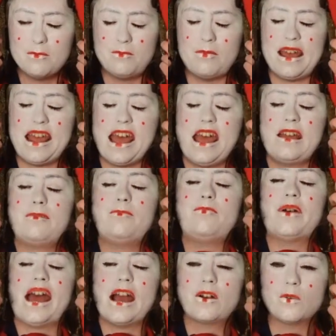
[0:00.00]
my head
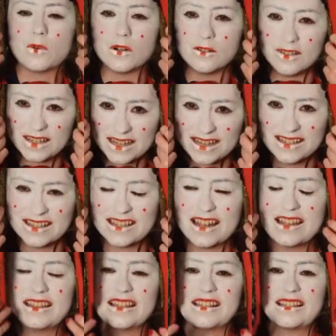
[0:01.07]
backwards
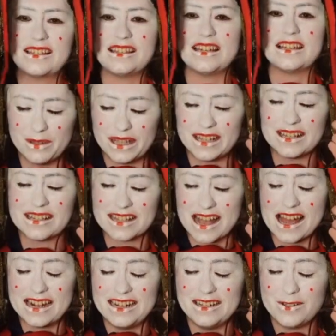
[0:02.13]
inside this thing, because
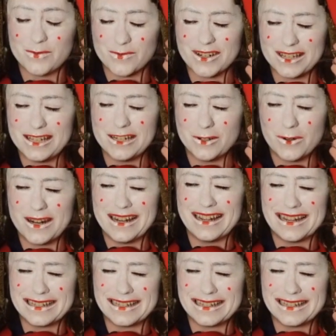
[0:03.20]
that is really annoying.